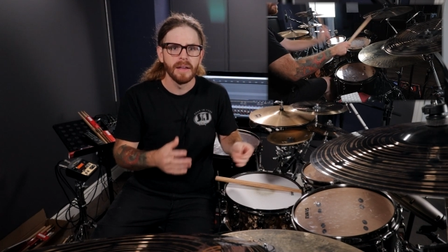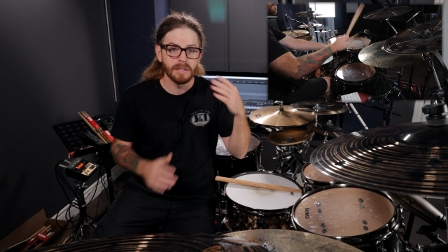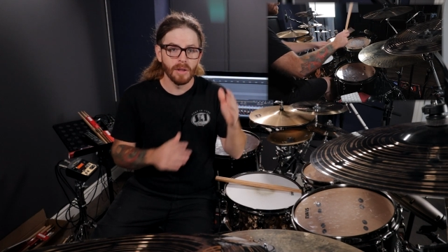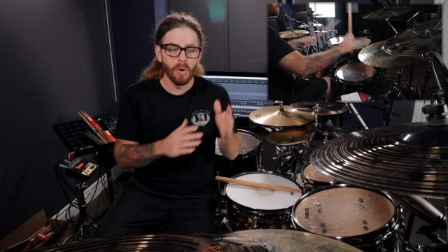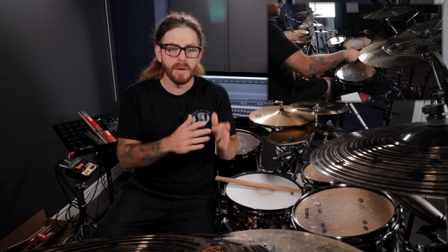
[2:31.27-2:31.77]

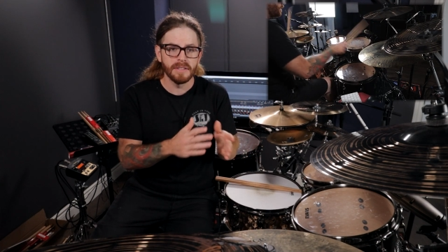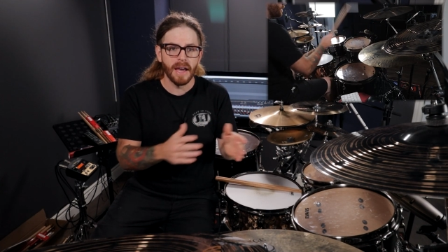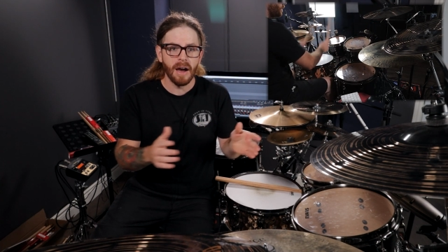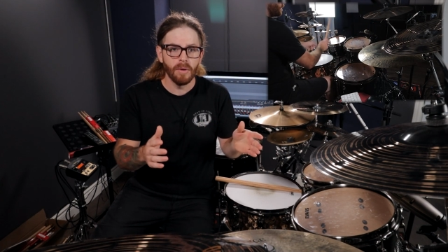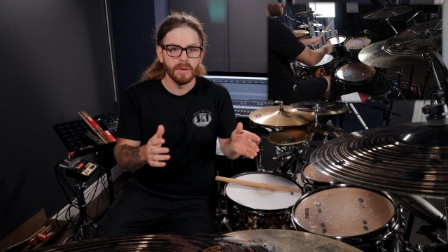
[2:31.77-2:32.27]
Slow it
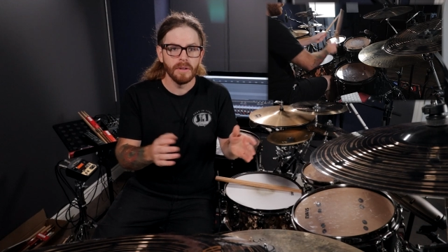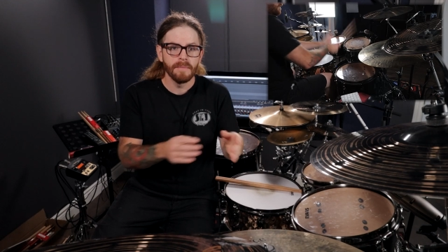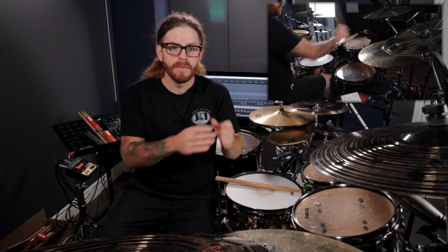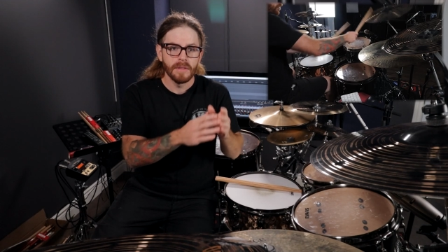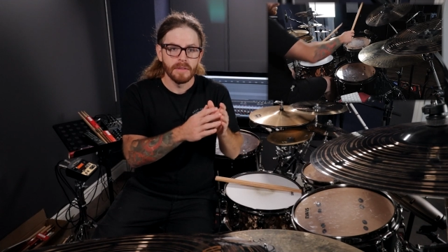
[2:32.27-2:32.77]
down,
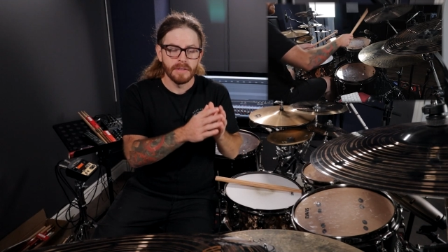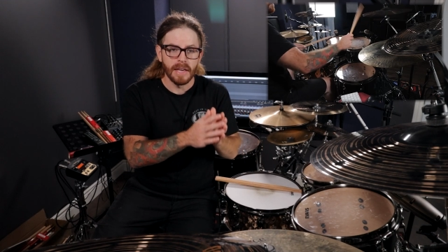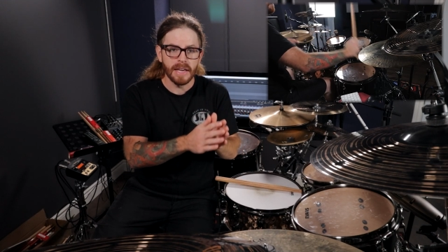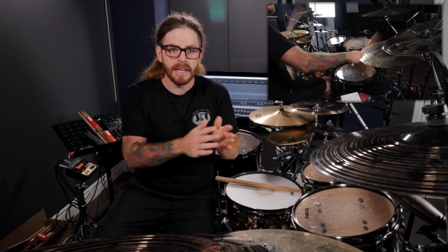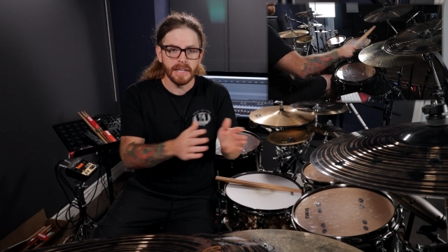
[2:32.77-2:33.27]

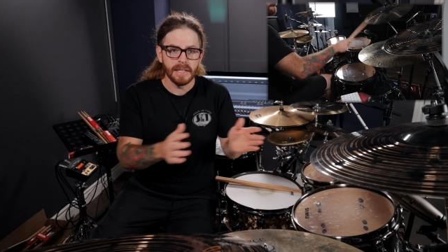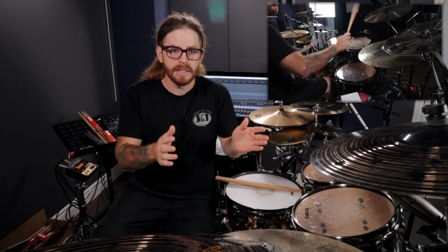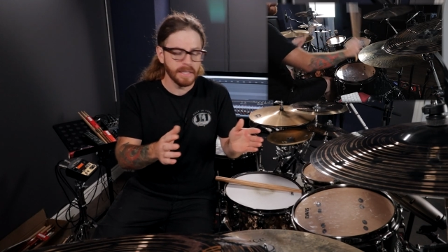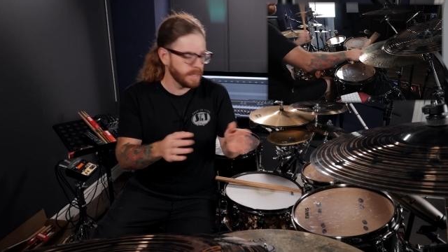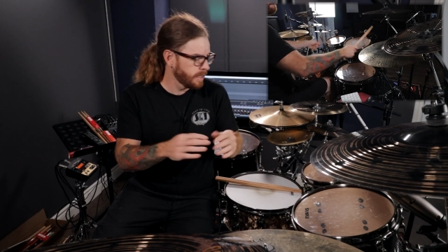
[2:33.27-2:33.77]
take it
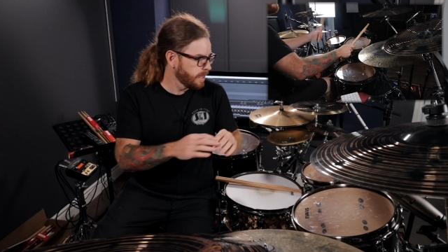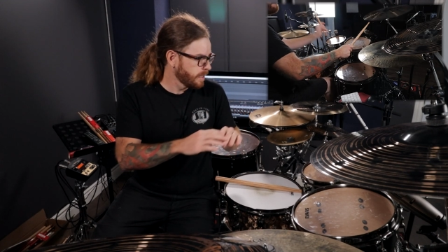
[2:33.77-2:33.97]
easy,